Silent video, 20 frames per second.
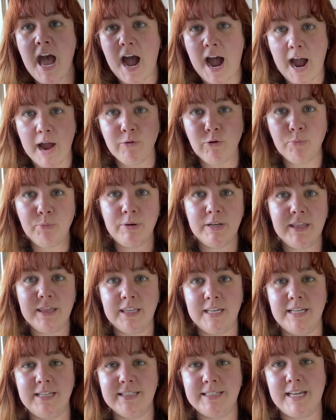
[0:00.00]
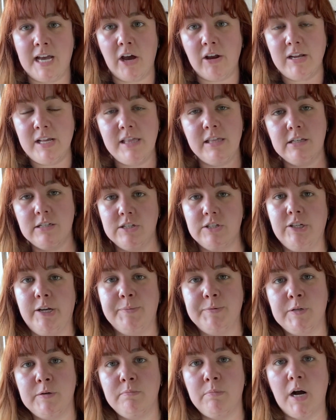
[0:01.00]
I will put things down in the
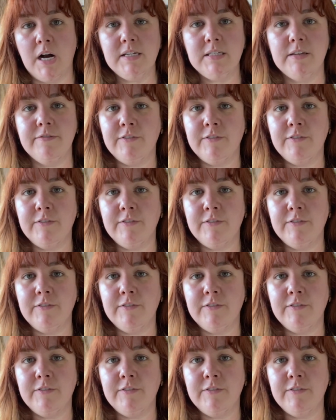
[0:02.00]
description box